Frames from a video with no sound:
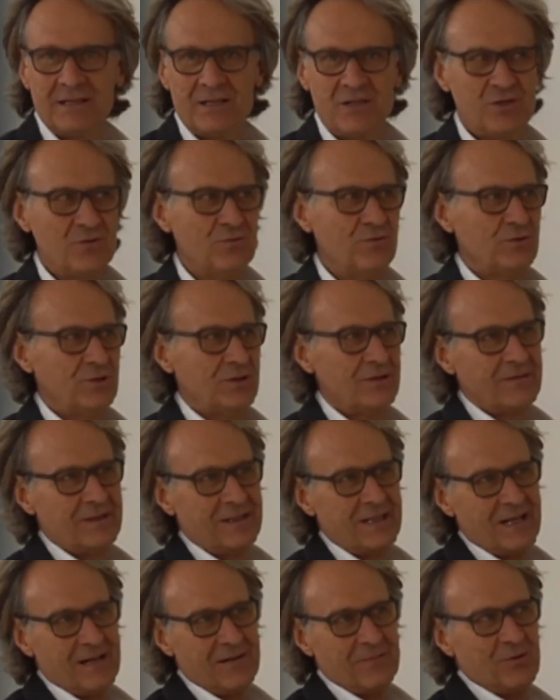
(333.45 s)
The
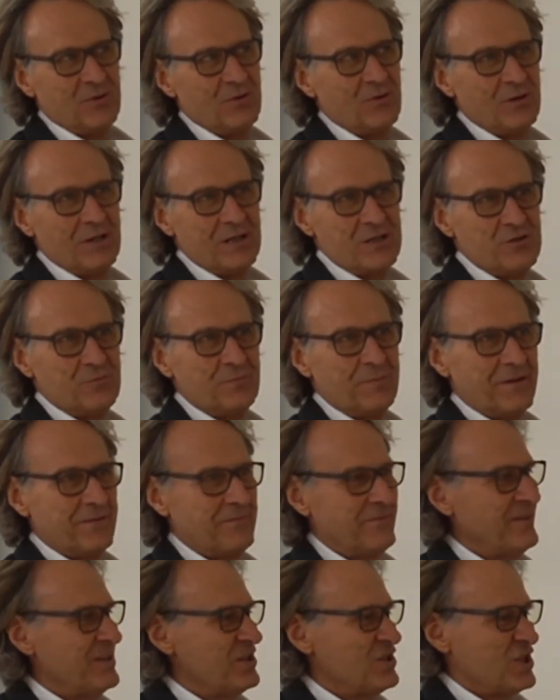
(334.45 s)
surface is very smooth,
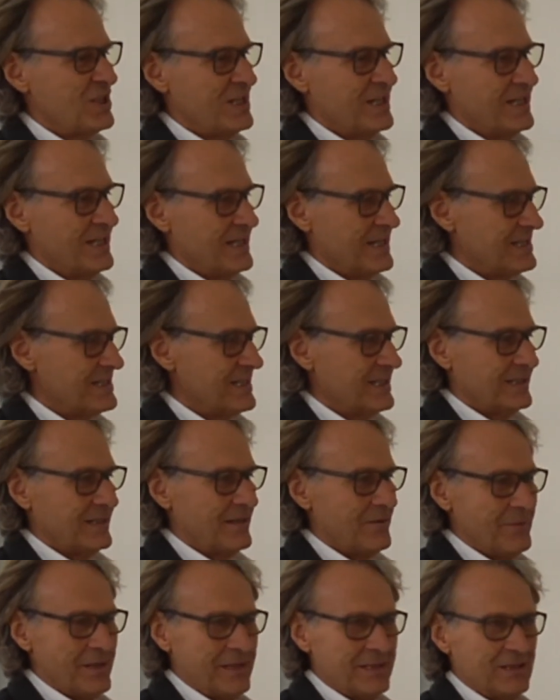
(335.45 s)
pleasant to the
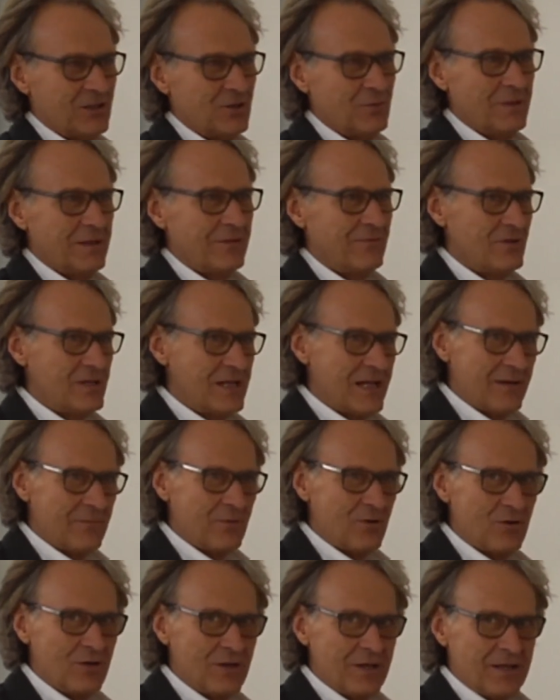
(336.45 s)
touch.
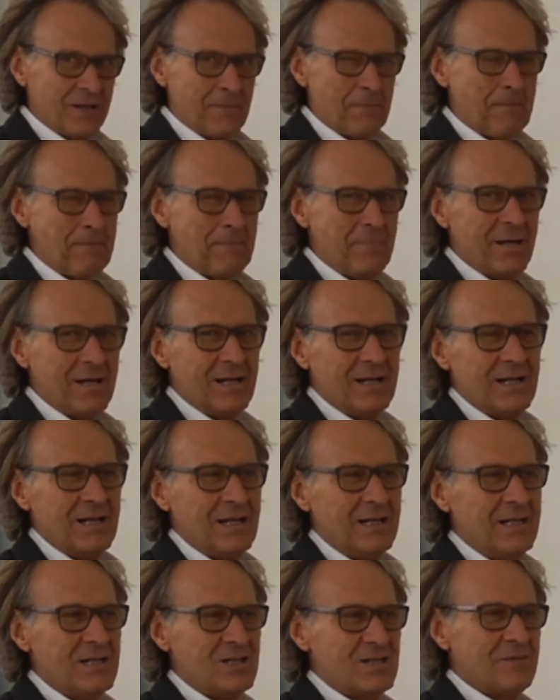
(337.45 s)
A
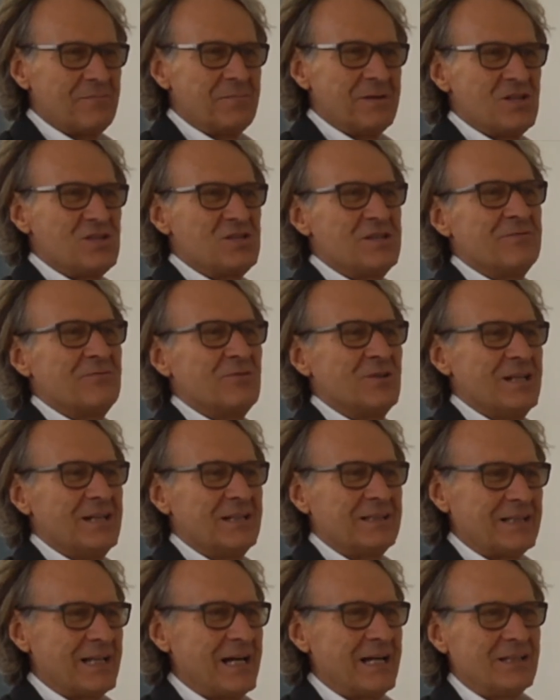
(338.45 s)
MURO
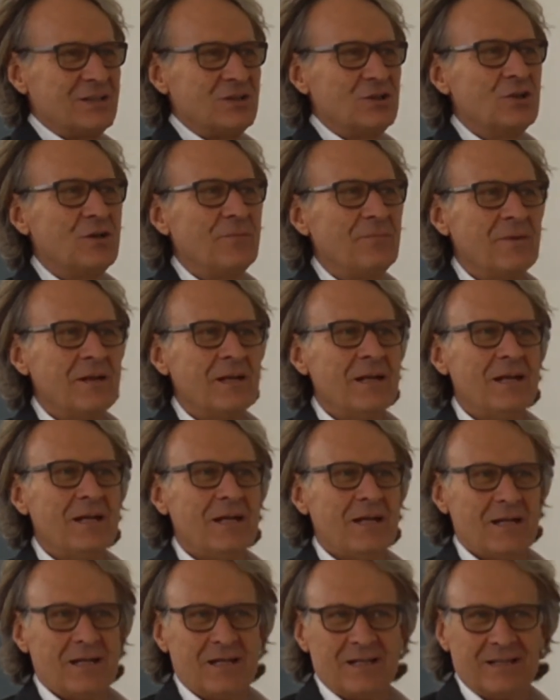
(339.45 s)
NATURALE with these
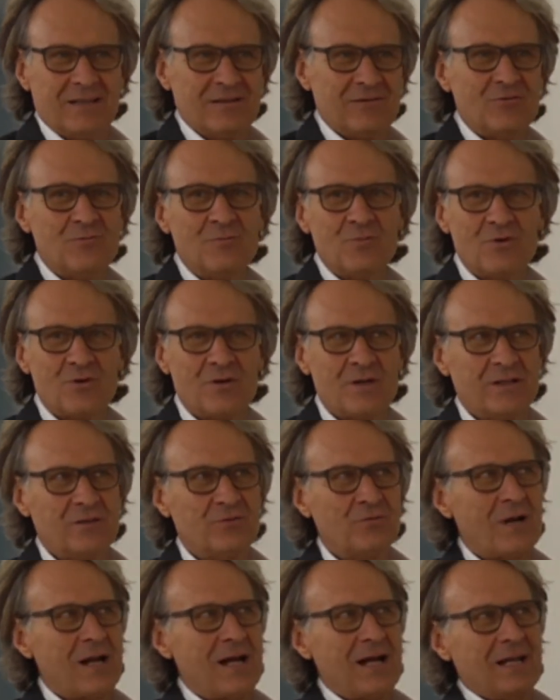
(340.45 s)
glares and flash of
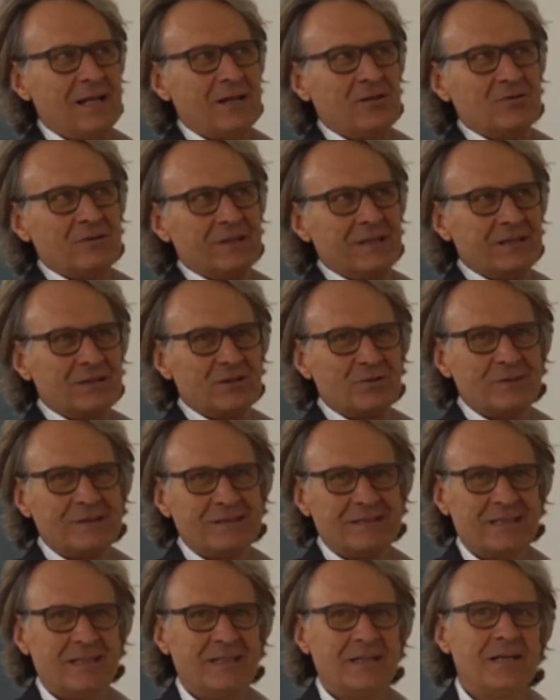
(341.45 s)
lights. Dentro
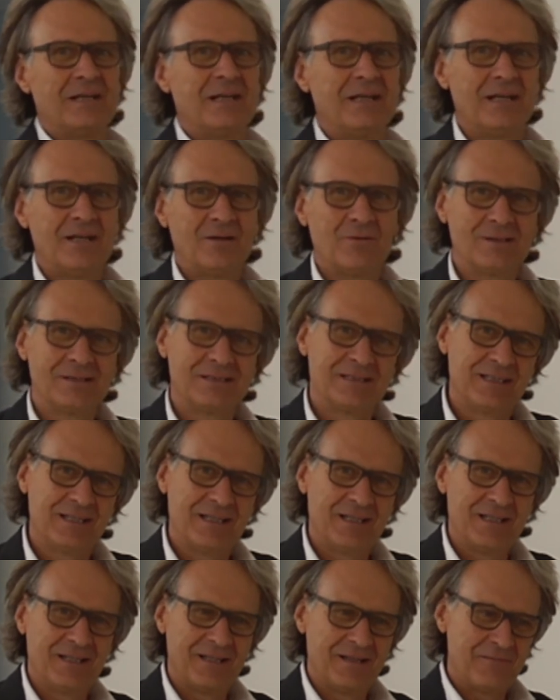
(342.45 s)

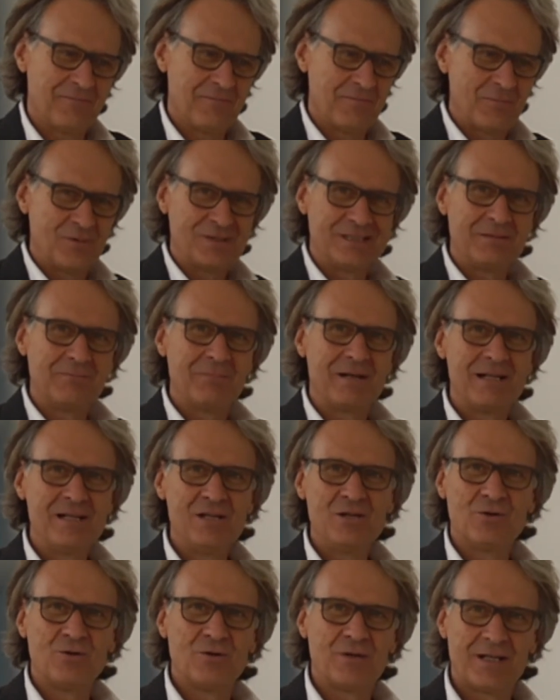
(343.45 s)
questi
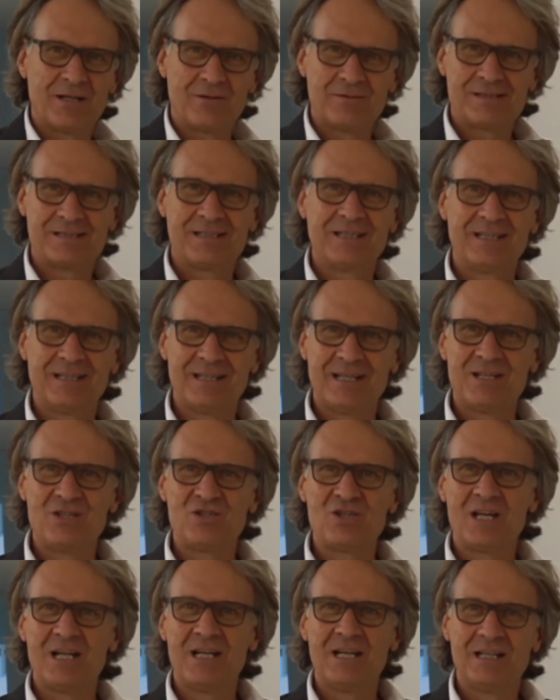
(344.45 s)
bagliori, questi
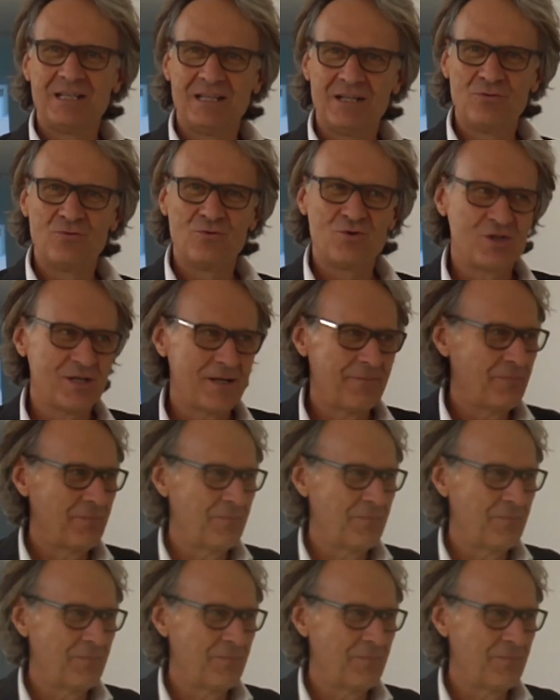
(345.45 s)
cenni di luce.